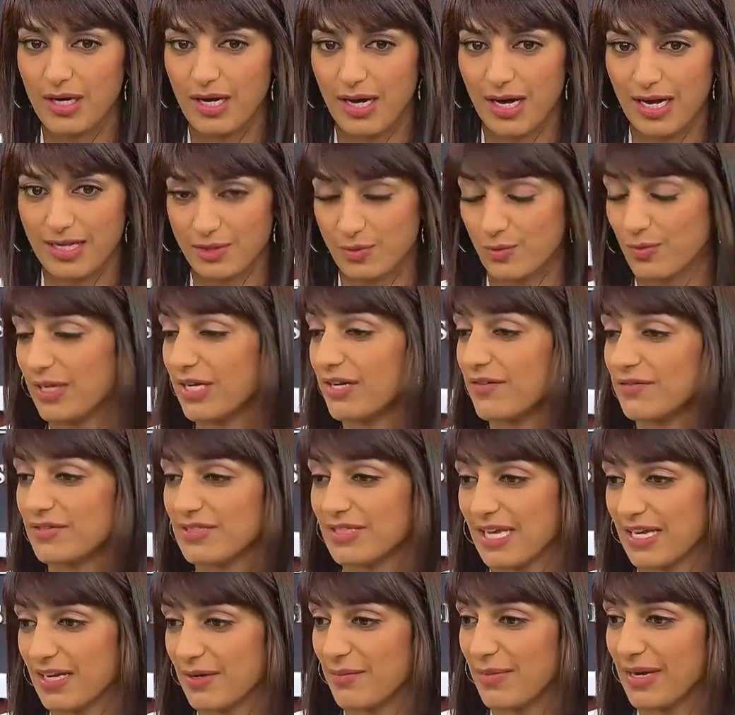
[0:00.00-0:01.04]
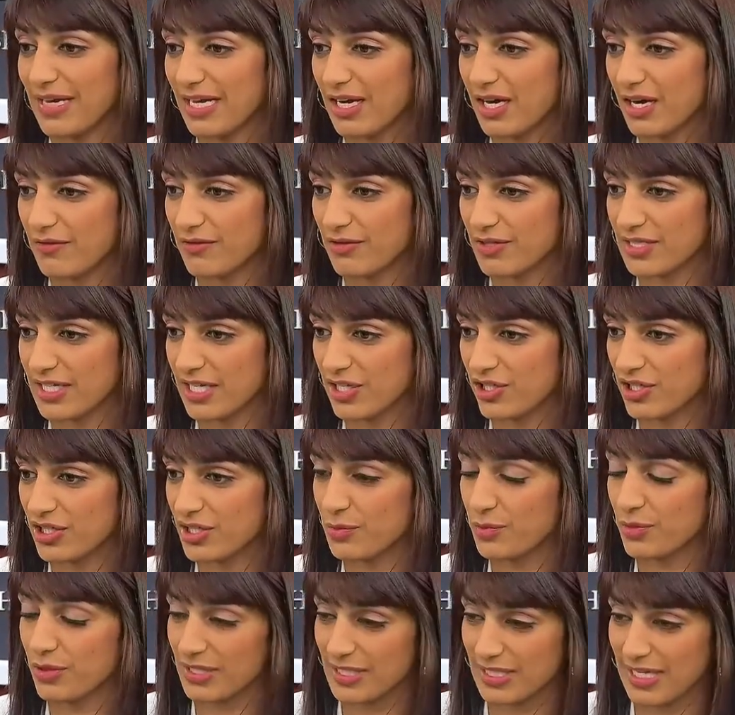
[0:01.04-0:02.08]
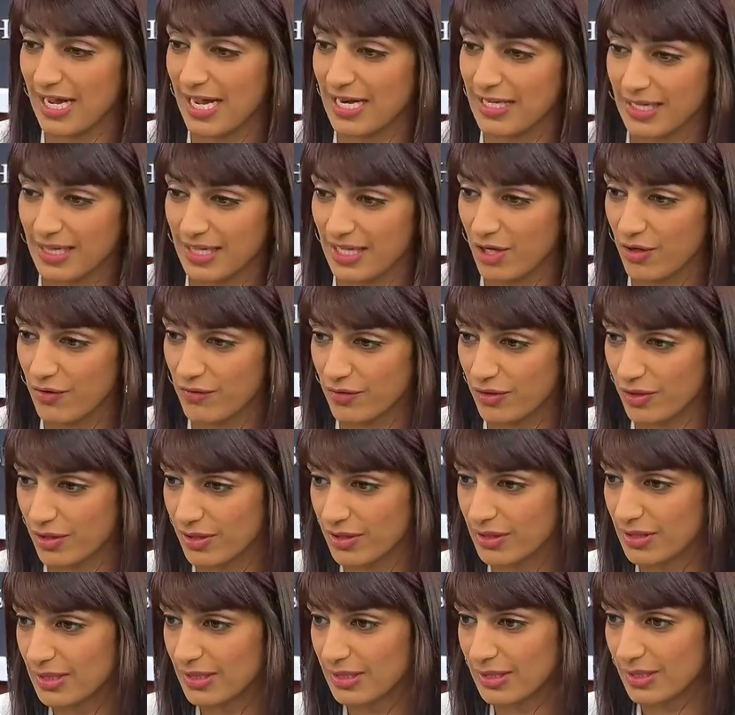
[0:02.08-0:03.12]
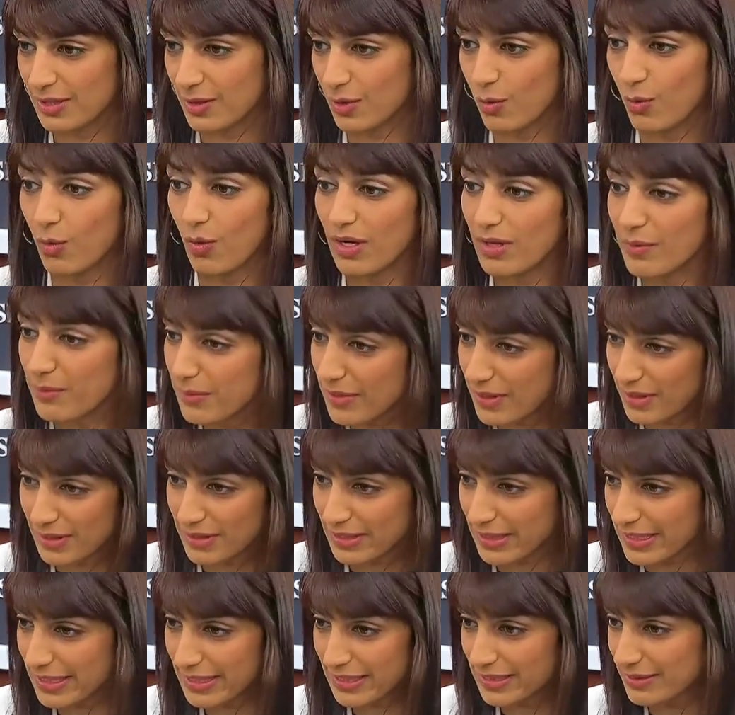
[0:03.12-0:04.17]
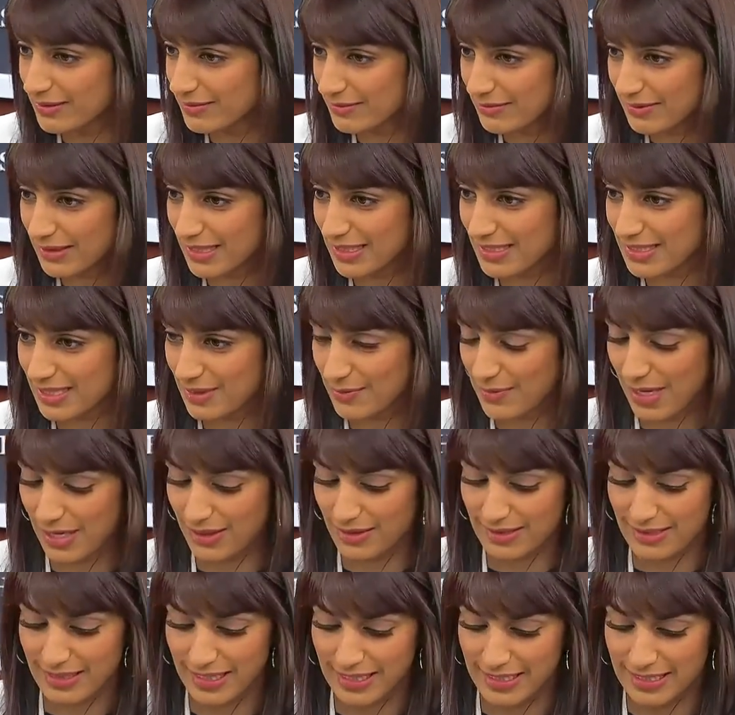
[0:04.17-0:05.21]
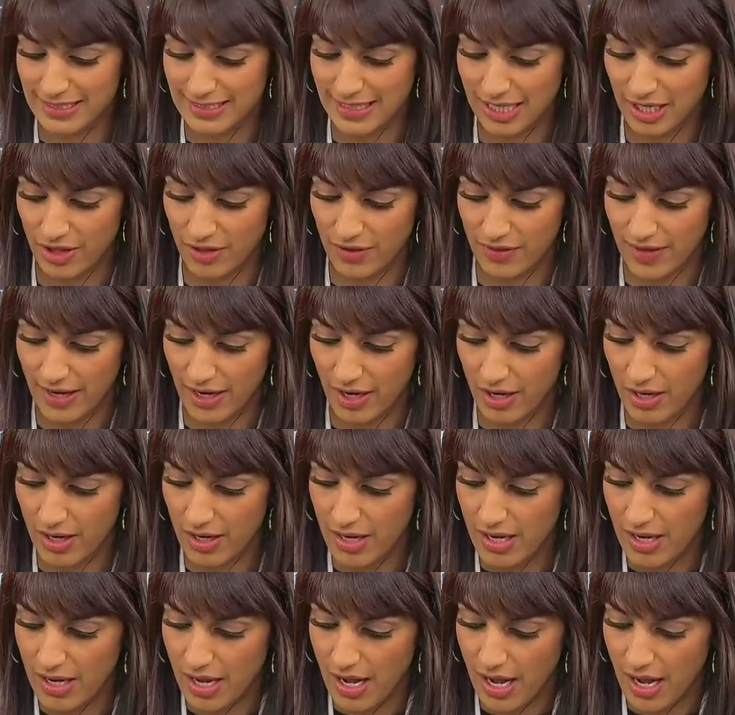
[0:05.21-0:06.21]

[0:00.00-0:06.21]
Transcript: as we have said in many conversations, protect the over 1 million innocent Palestinians that are there.